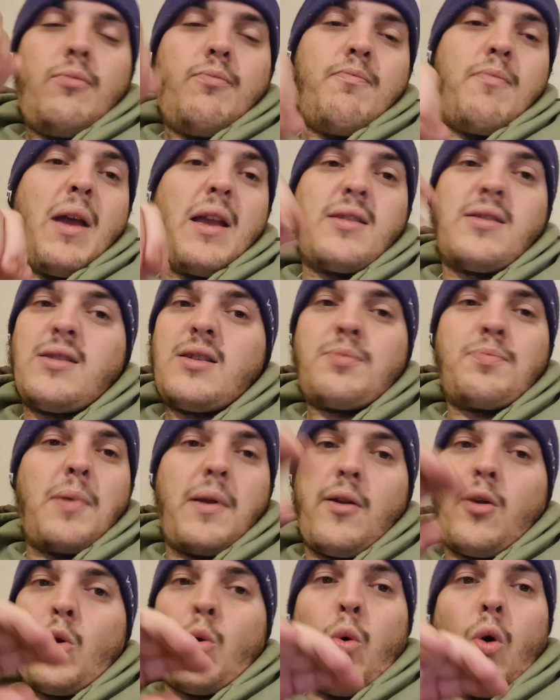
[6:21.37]
Messi's
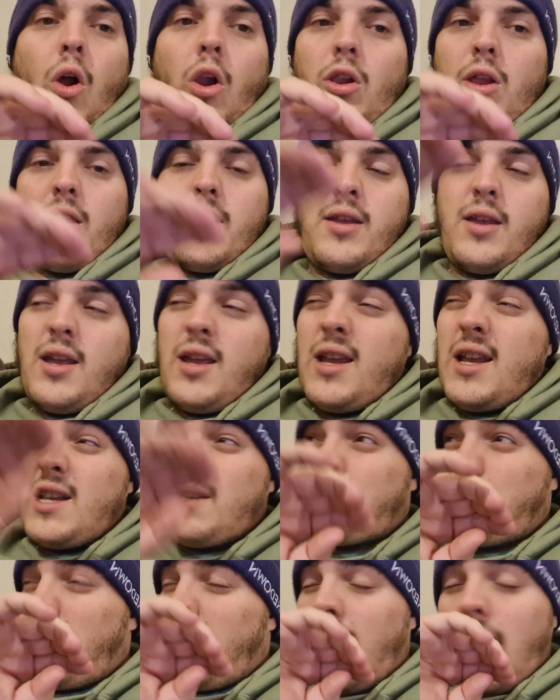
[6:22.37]
been quality.
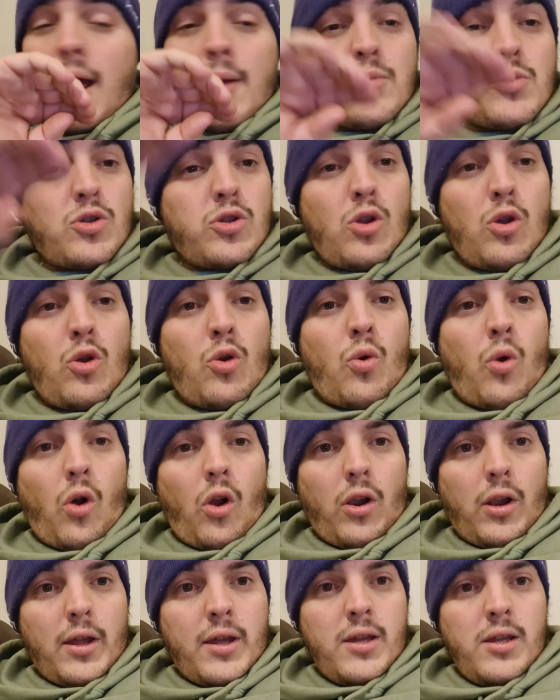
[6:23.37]
He's been absolute
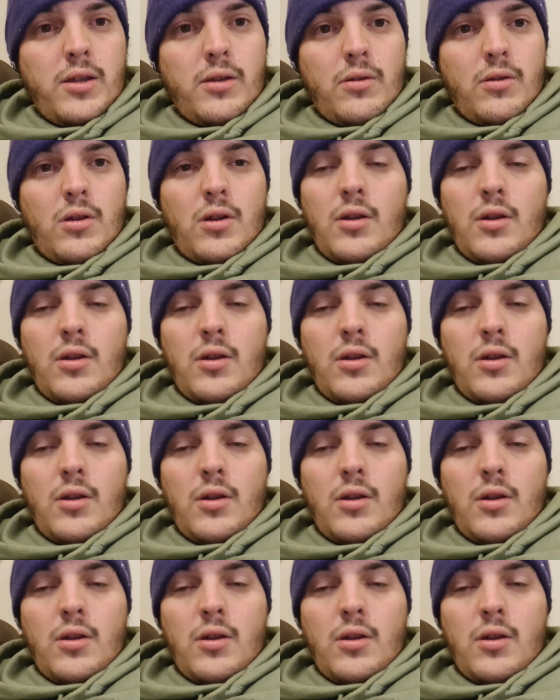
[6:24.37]
quality.